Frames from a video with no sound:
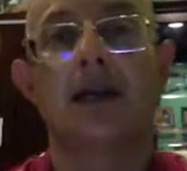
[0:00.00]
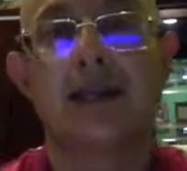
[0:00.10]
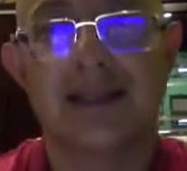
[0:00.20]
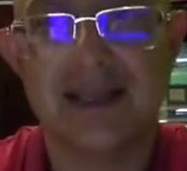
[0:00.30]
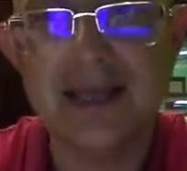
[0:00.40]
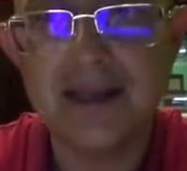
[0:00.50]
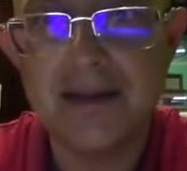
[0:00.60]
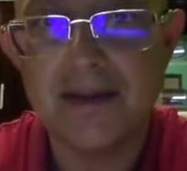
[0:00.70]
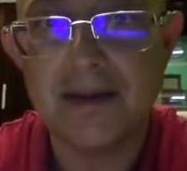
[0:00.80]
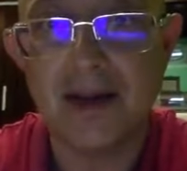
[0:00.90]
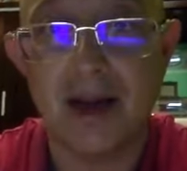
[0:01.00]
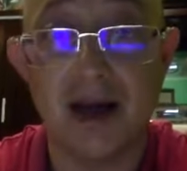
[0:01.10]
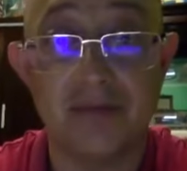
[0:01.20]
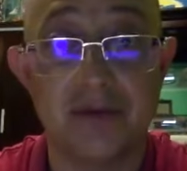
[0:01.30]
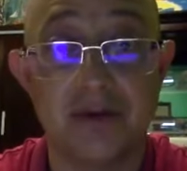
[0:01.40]
Then,
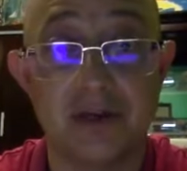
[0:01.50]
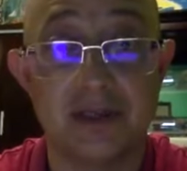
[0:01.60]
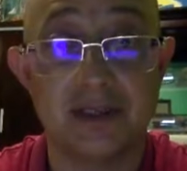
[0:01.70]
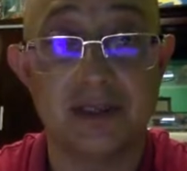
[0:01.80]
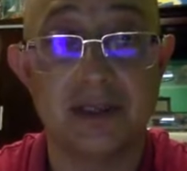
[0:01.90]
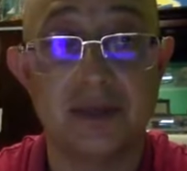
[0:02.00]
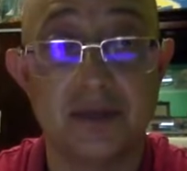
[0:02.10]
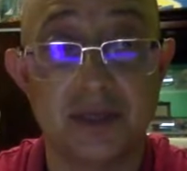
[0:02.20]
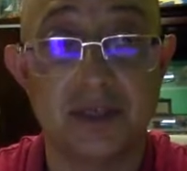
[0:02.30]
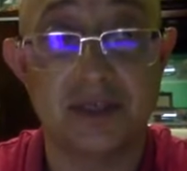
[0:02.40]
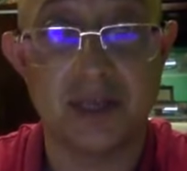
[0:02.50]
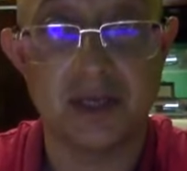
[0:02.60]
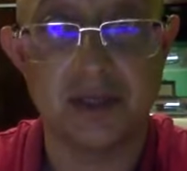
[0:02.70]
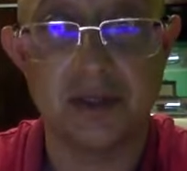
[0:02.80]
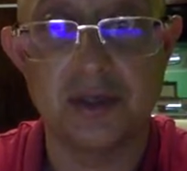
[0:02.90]
after you see the
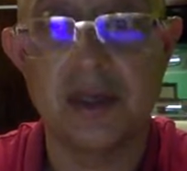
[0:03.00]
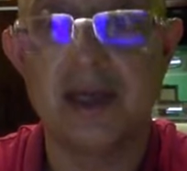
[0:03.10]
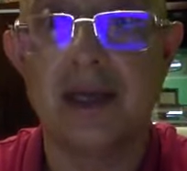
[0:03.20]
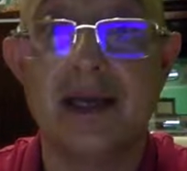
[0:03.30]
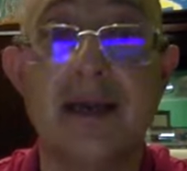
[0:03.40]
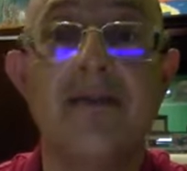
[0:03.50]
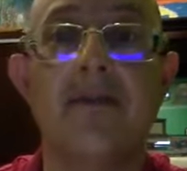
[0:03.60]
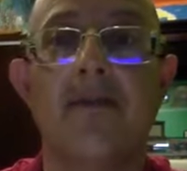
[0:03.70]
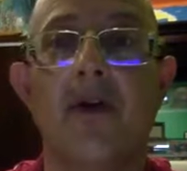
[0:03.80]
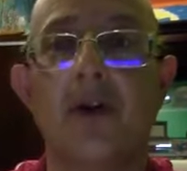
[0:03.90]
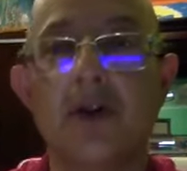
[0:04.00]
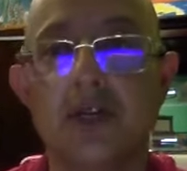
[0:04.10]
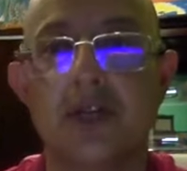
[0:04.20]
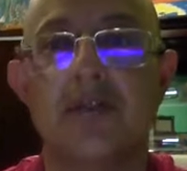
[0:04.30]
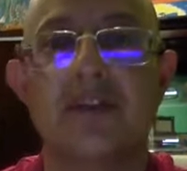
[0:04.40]
texture, he
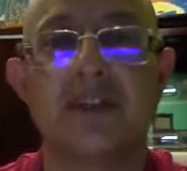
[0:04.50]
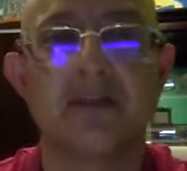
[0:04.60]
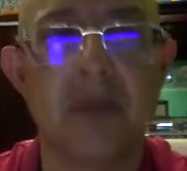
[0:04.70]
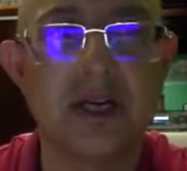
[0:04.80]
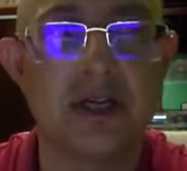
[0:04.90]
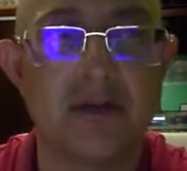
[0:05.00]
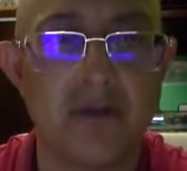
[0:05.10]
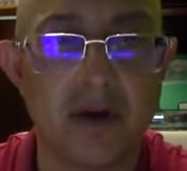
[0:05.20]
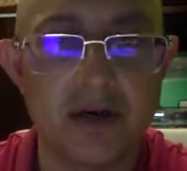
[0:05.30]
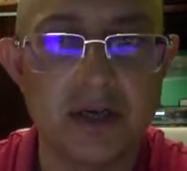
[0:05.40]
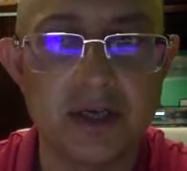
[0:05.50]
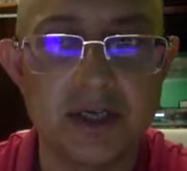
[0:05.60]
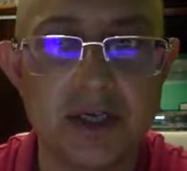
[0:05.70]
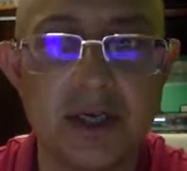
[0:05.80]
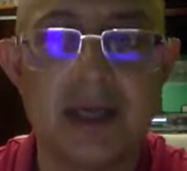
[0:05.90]
varnish it with a special
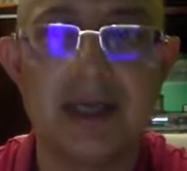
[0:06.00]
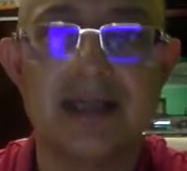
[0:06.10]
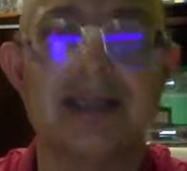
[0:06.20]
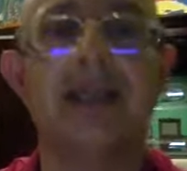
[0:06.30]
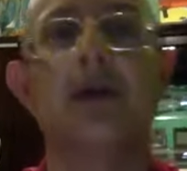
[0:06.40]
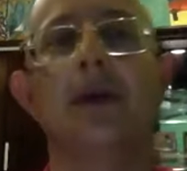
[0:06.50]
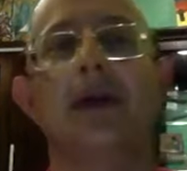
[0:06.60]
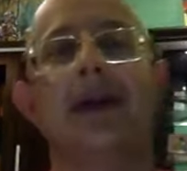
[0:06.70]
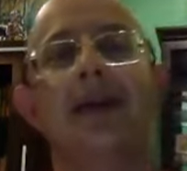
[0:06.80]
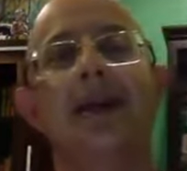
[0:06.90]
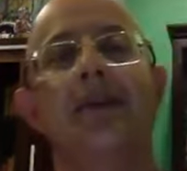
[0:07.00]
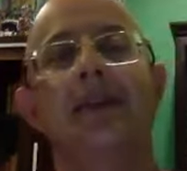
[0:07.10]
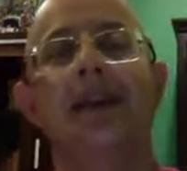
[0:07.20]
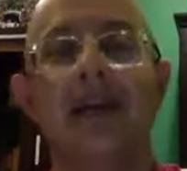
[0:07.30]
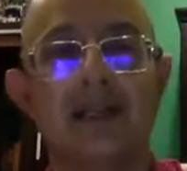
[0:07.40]
varnish that's gonna give
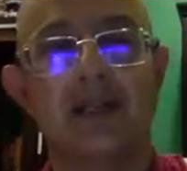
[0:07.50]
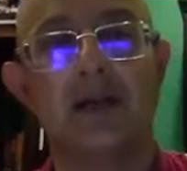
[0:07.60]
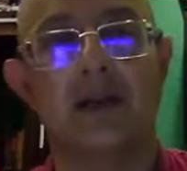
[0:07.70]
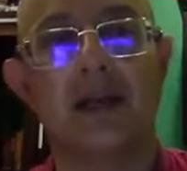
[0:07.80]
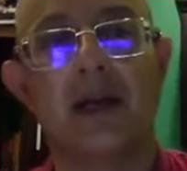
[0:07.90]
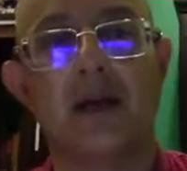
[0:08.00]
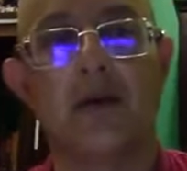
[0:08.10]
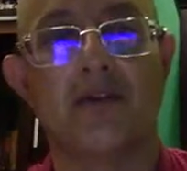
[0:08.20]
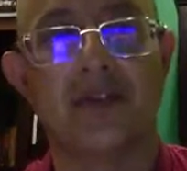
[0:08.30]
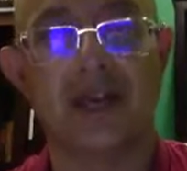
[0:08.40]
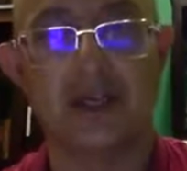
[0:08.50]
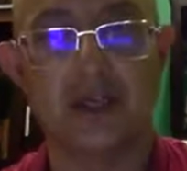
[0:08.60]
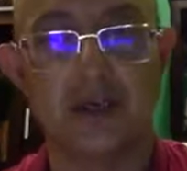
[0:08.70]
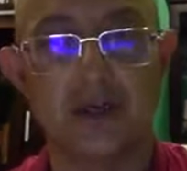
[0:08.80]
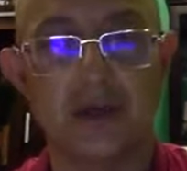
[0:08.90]
another layer of
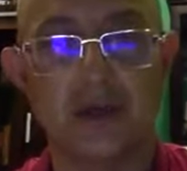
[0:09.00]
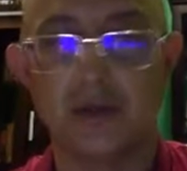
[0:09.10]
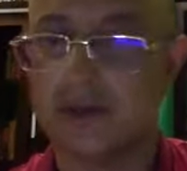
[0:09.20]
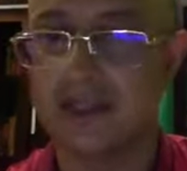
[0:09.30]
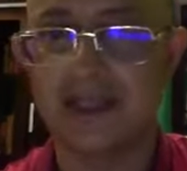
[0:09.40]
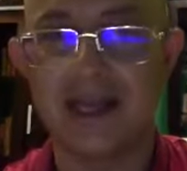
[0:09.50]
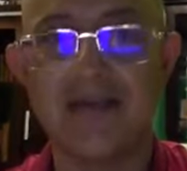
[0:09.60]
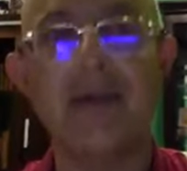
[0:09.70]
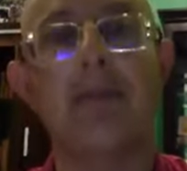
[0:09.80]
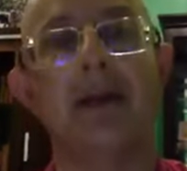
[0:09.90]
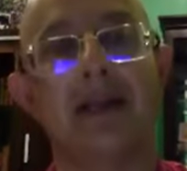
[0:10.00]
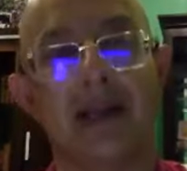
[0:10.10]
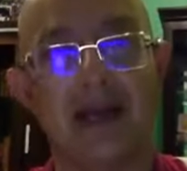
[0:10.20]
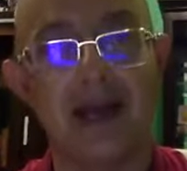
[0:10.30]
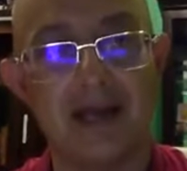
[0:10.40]
texture, not that heavy, but
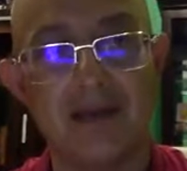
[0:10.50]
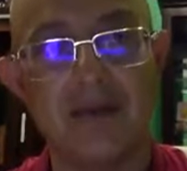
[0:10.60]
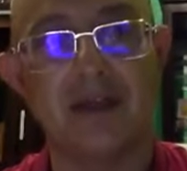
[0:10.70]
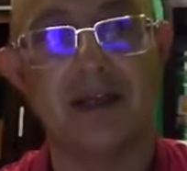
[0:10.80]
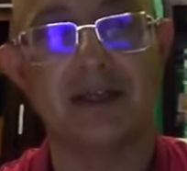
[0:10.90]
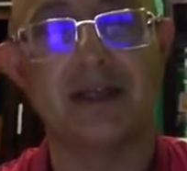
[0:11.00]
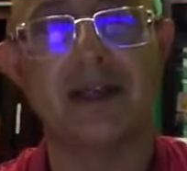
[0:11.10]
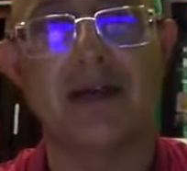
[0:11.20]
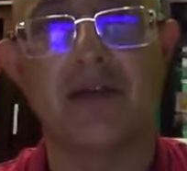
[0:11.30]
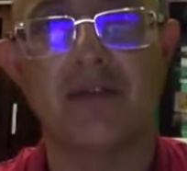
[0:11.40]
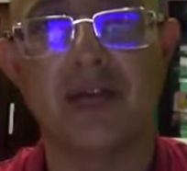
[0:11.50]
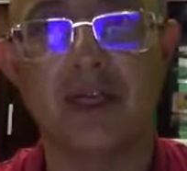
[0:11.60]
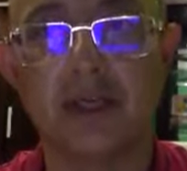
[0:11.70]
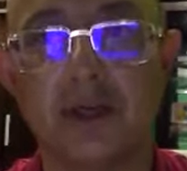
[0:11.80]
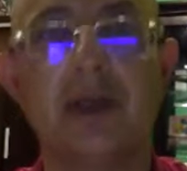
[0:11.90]
anyway, another layer of
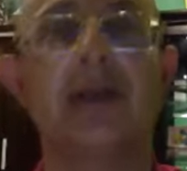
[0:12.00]
texture.